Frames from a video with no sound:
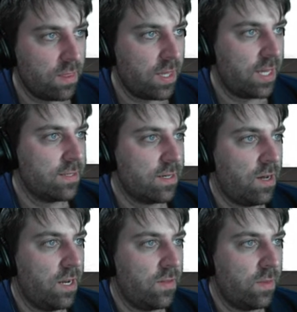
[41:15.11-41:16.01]
these are
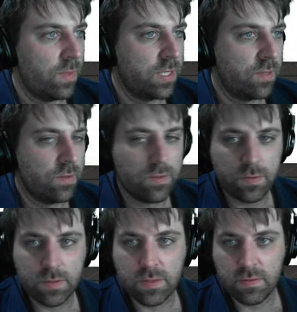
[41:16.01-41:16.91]
kind of the
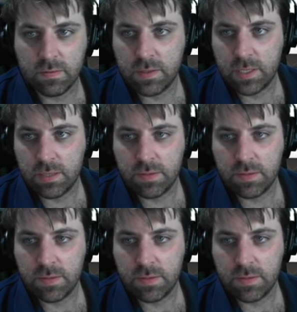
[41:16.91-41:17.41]
materials it